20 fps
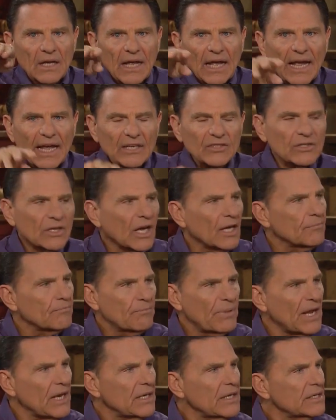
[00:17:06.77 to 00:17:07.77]
has got
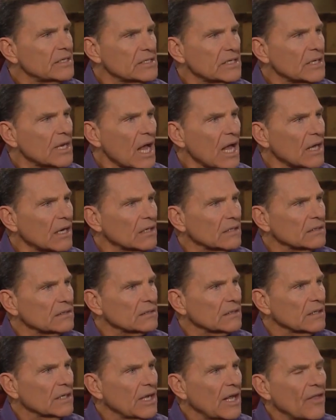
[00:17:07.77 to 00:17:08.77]
billions of dollars.
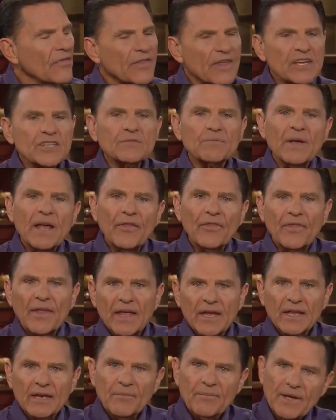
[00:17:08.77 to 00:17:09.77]
This man
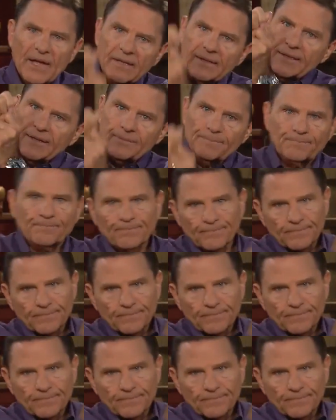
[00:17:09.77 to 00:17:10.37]
thinking about the